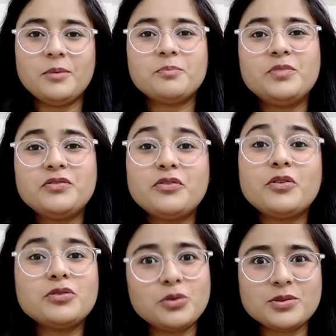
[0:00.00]

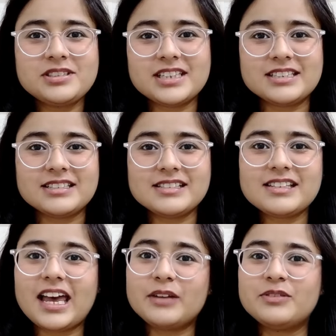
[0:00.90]
before those changes,
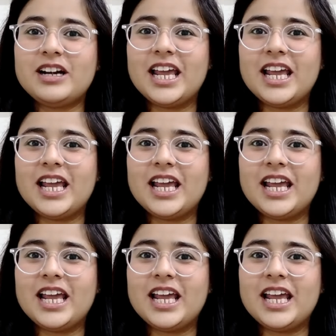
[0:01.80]
I would